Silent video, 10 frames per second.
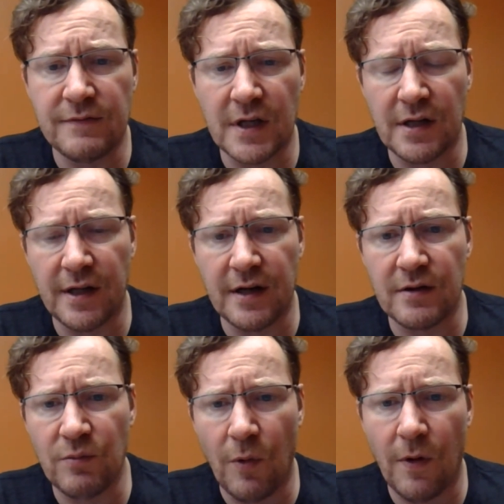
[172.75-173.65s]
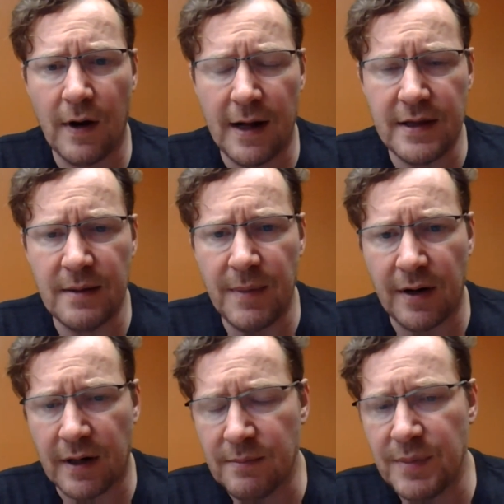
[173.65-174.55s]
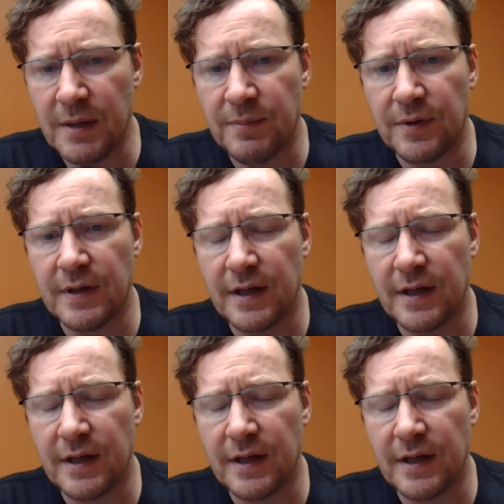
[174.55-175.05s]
declared war on the American people